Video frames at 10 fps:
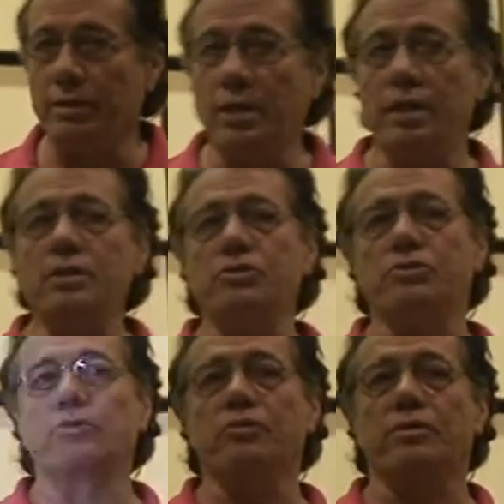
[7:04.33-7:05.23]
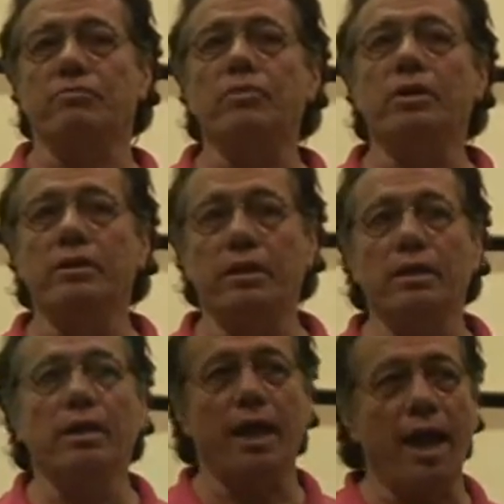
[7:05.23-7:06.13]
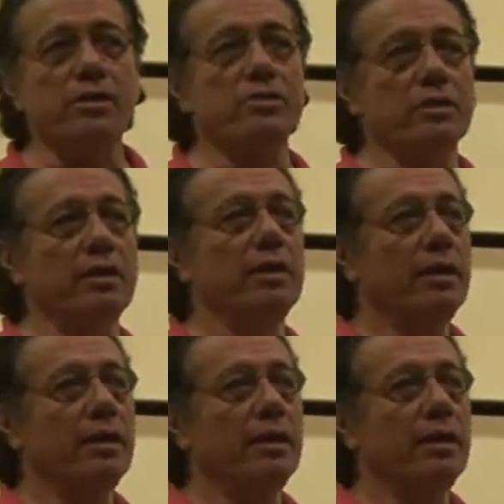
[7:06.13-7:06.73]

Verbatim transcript: It is the truth of what actually